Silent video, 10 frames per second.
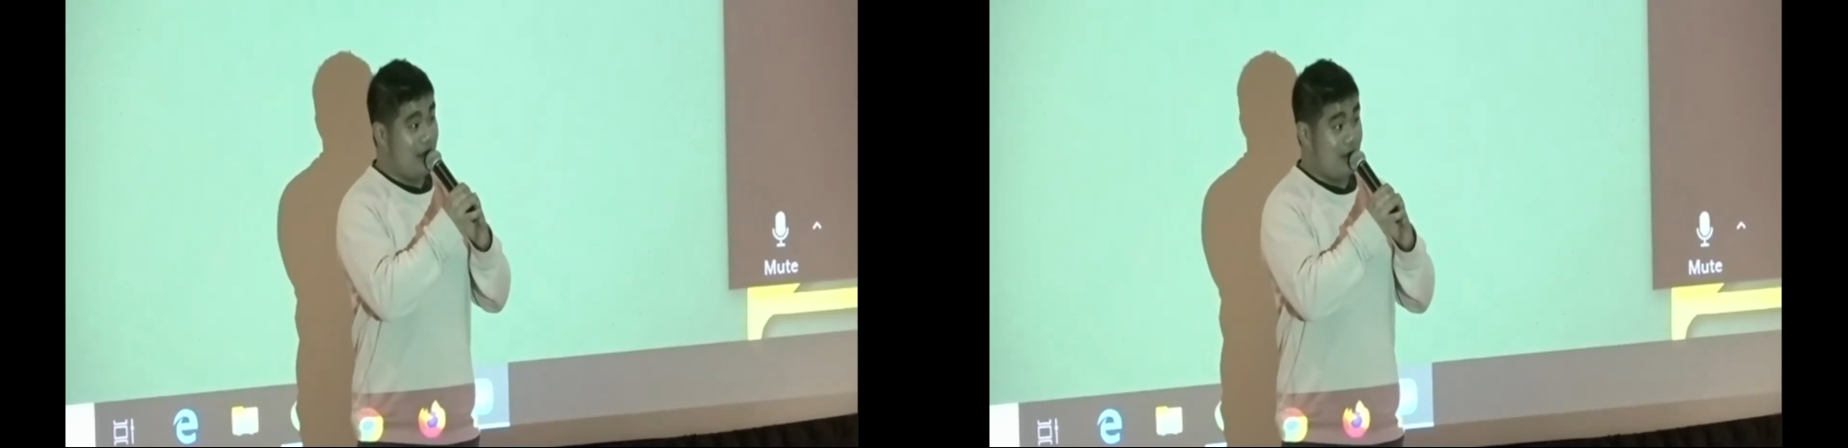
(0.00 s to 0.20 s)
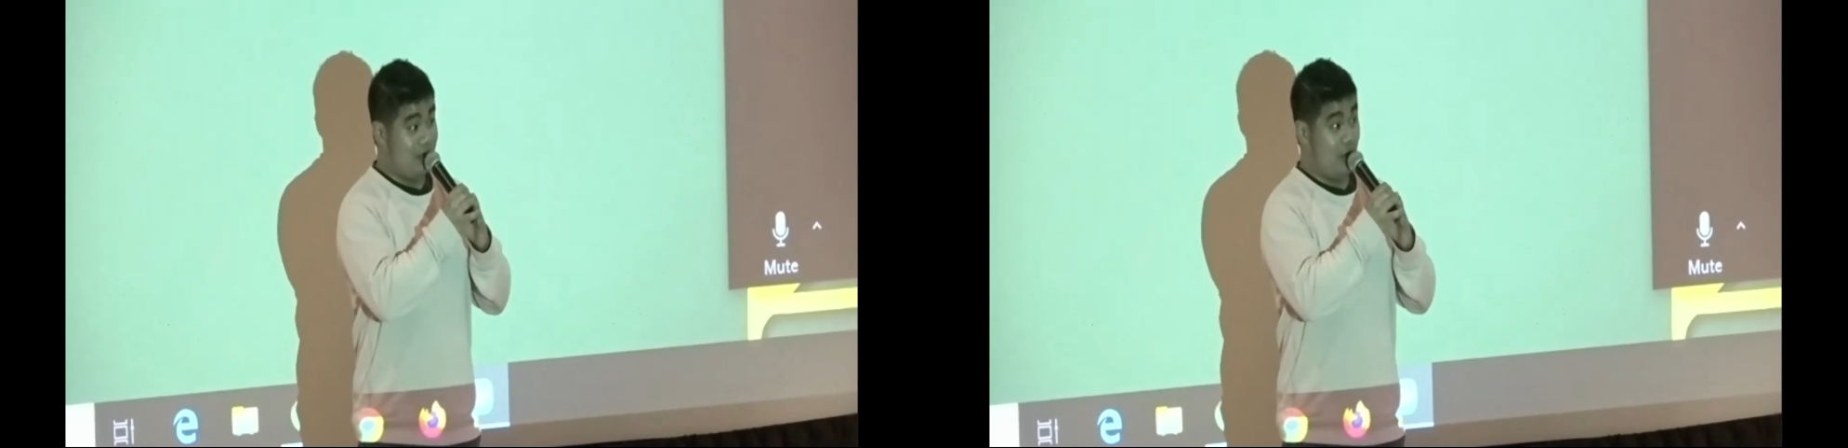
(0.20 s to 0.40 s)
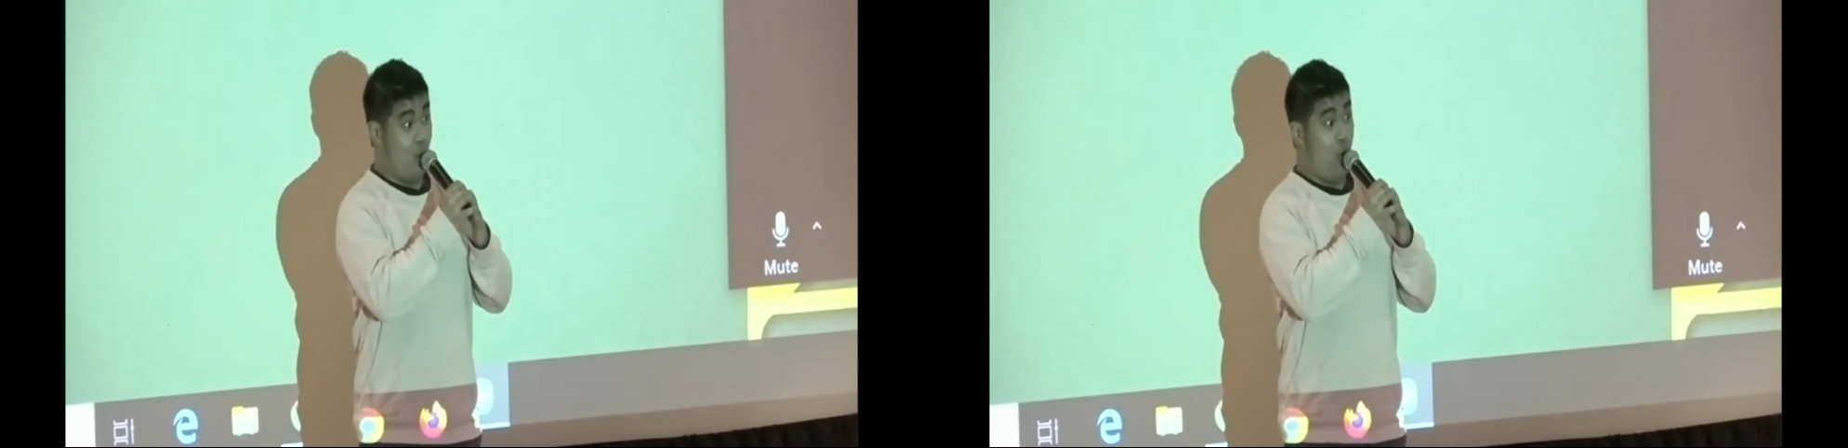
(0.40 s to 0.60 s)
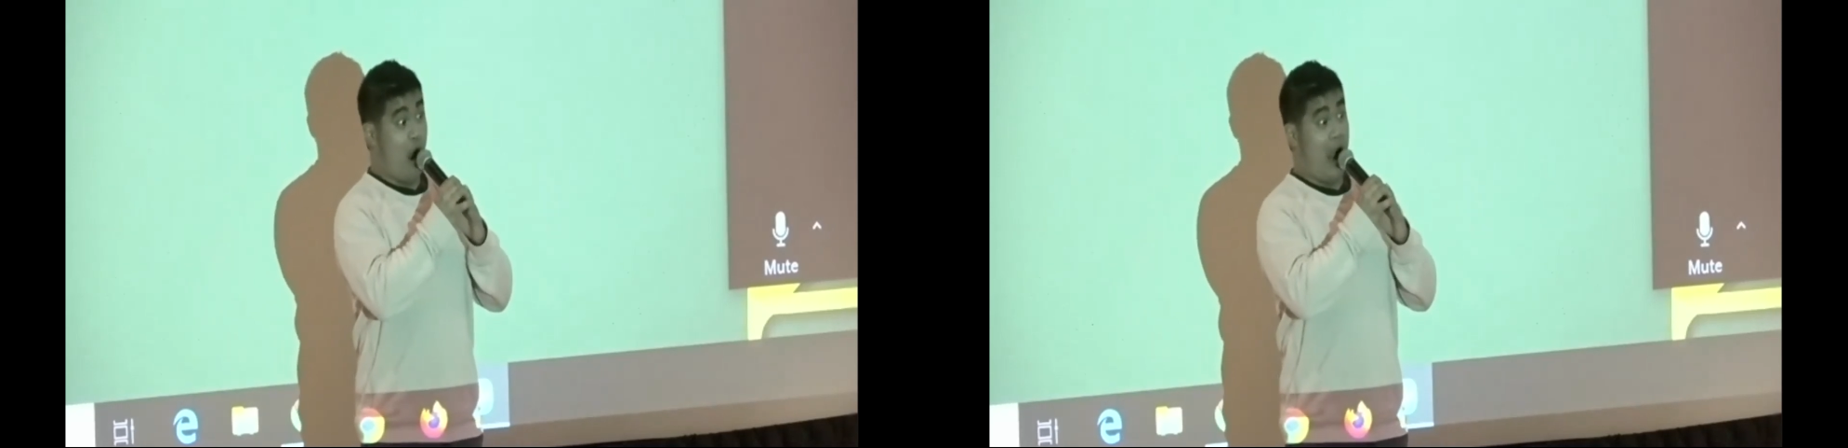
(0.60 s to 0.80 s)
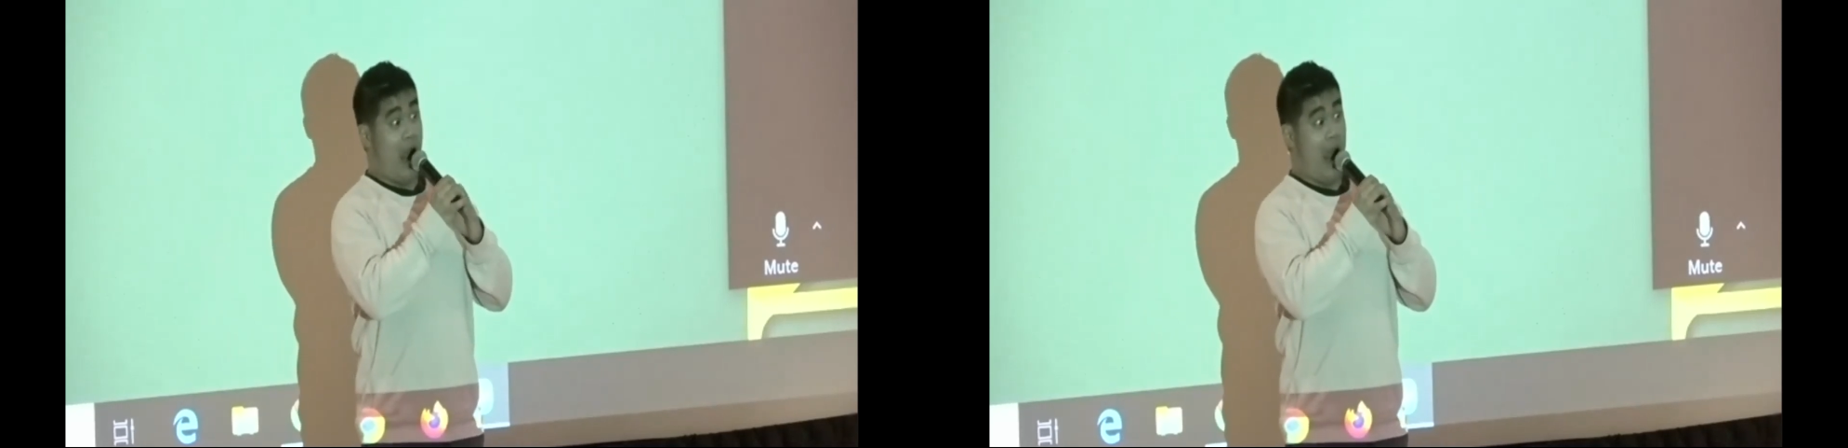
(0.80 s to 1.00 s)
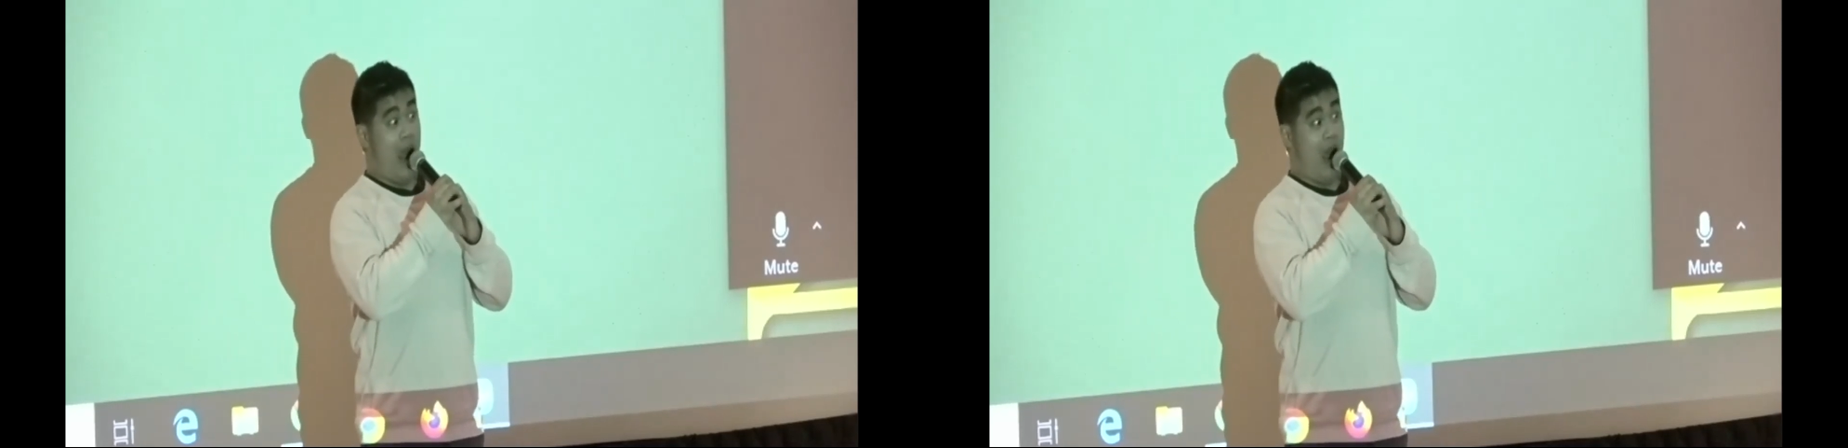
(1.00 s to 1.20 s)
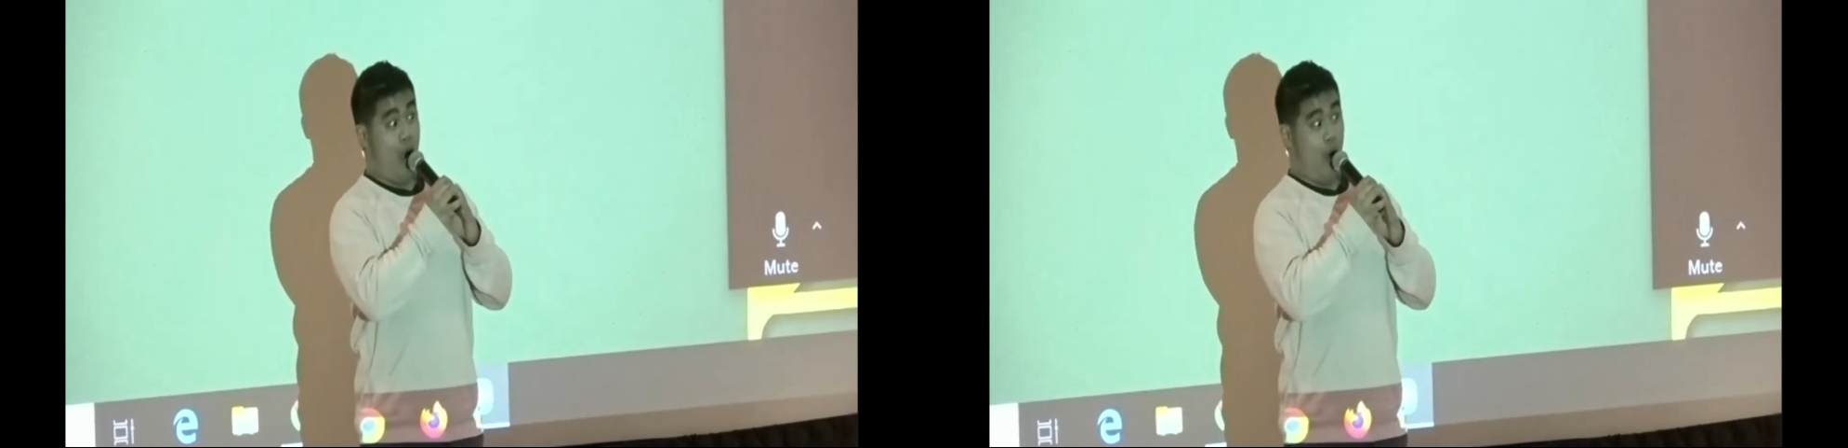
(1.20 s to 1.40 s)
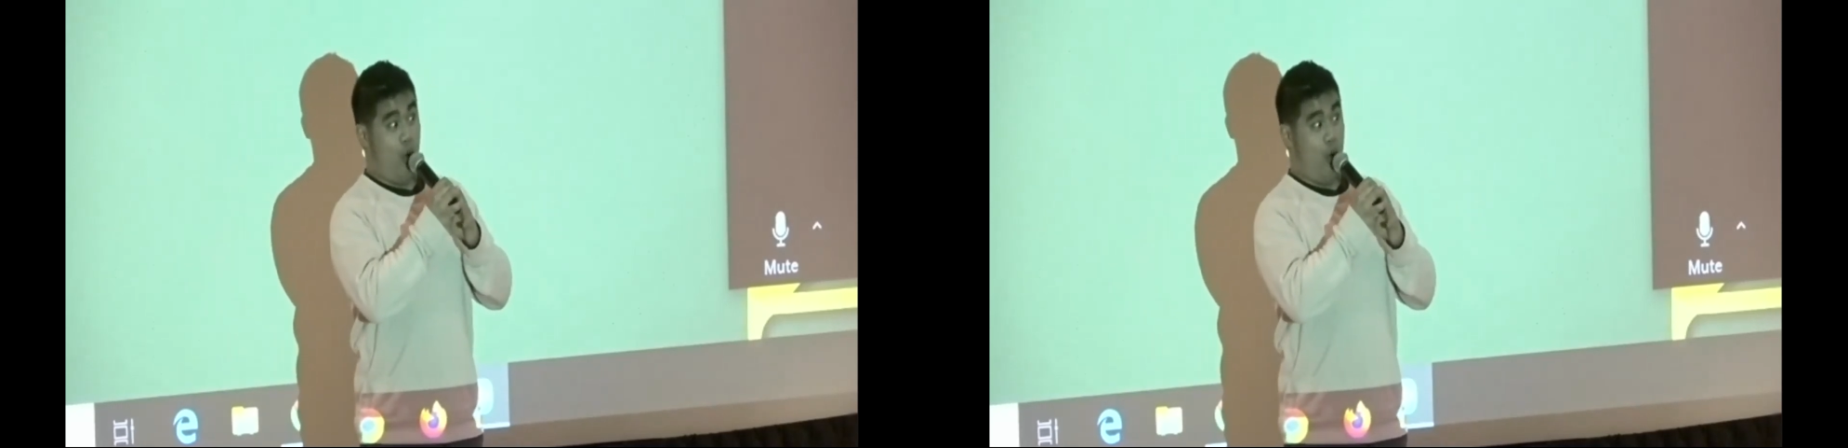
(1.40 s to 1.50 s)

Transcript: I was like, wow.